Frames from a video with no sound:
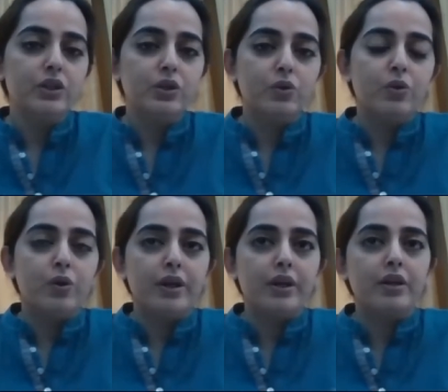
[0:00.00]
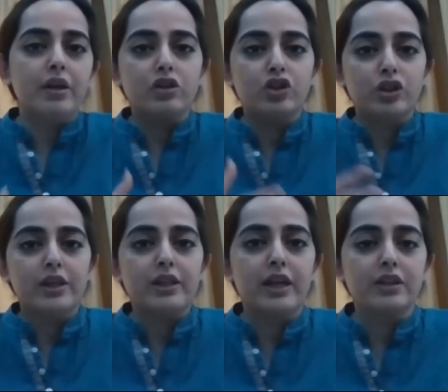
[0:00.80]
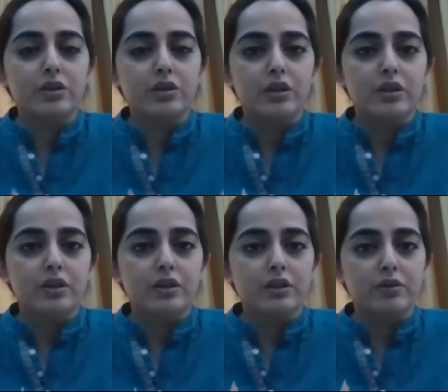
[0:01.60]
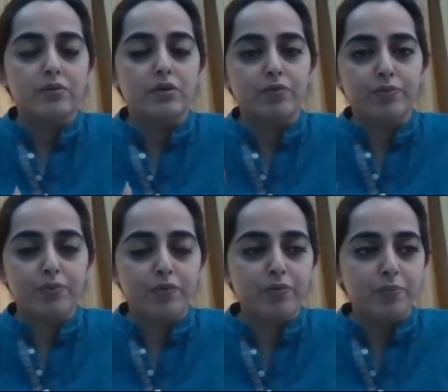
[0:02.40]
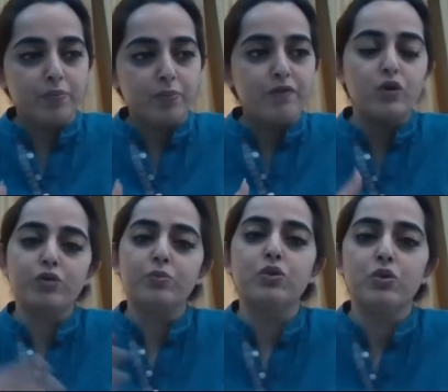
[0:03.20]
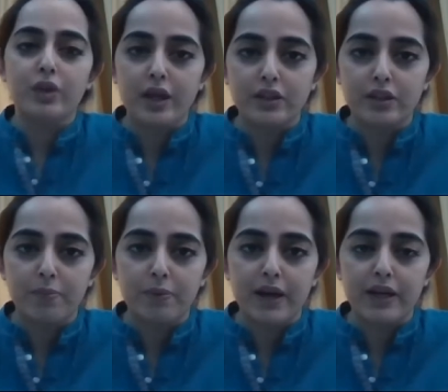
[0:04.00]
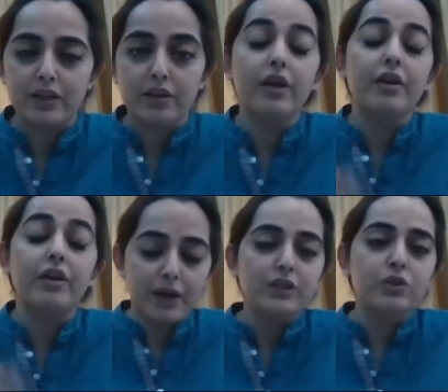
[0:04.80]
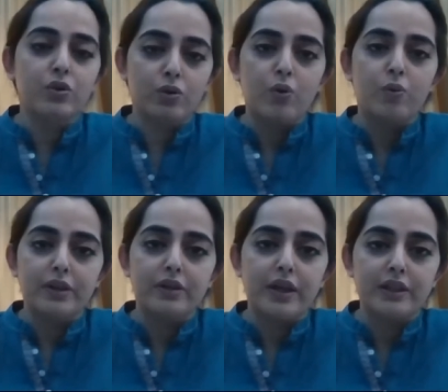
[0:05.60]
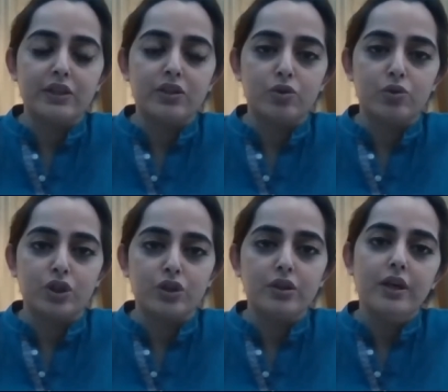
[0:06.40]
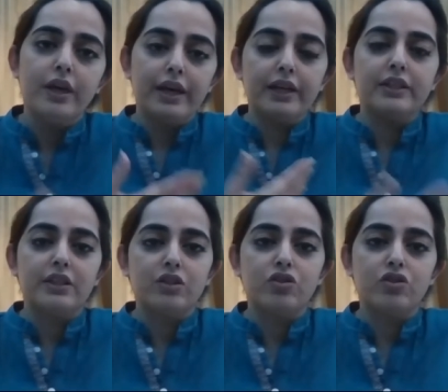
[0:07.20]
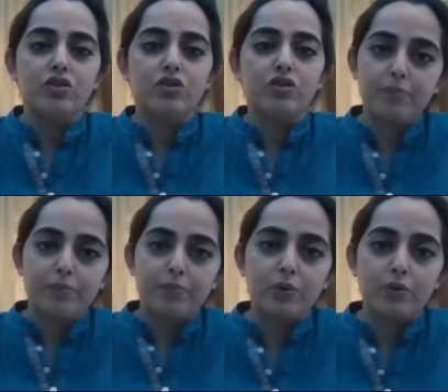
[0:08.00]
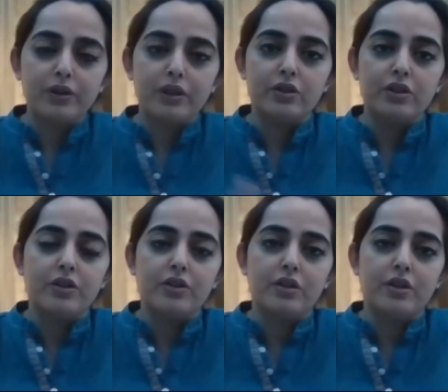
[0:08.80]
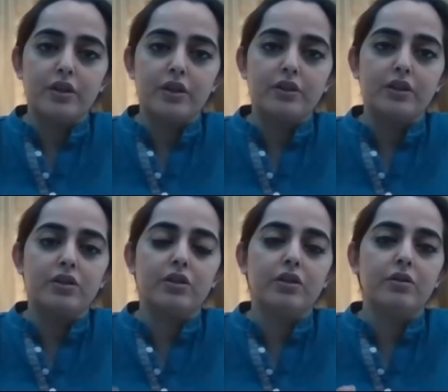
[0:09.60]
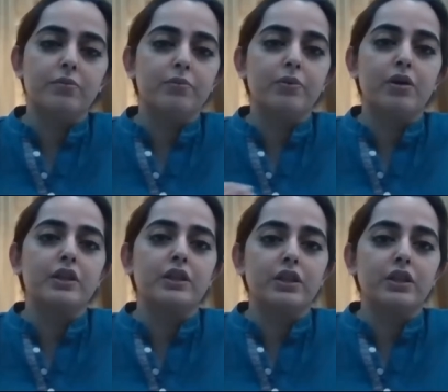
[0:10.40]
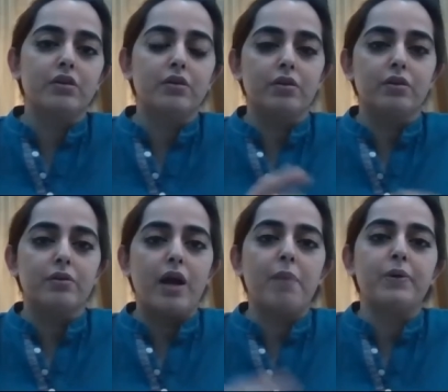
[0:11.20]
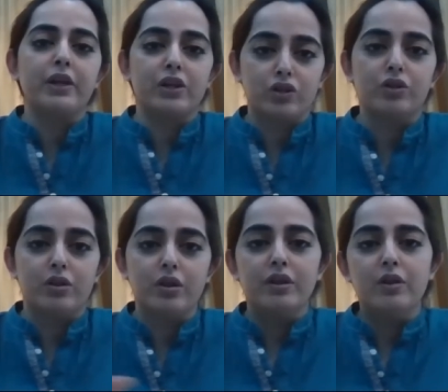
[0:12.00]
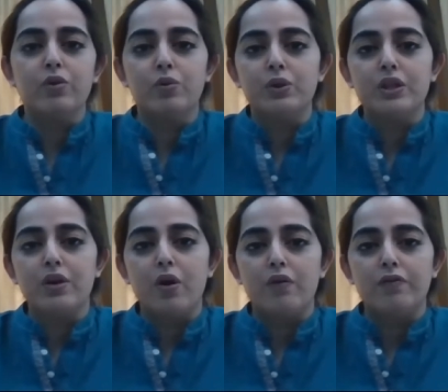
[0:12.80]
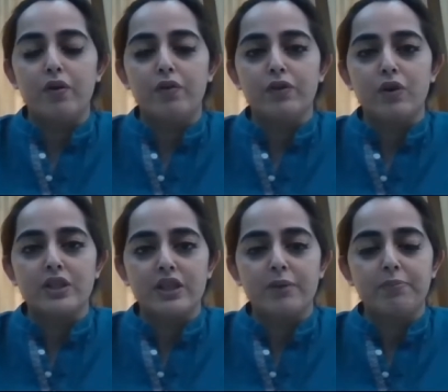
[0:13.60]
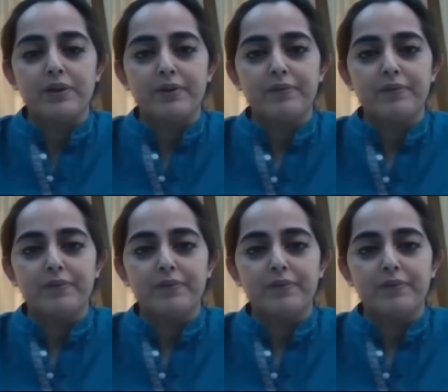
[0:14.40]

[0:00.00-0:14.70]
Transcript: So, in a nutshell, that's uh, the, the, the, way force majeure has applied. It applies to the COVID nineteen situation. Is essentially, you know, it's it's it's uh, it's it's a classic uh, application you would say, of, of the concept.